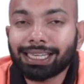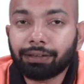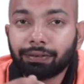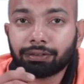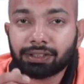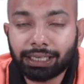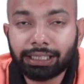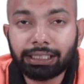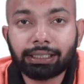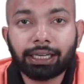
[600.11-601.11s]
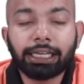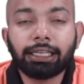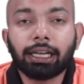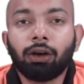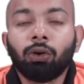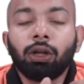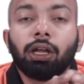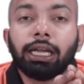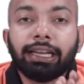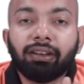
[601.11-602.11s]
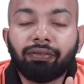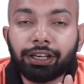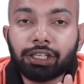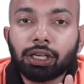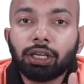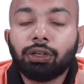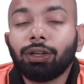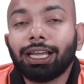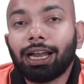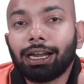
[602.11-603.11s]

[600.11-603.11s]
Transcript: that we have studied right now, in which you can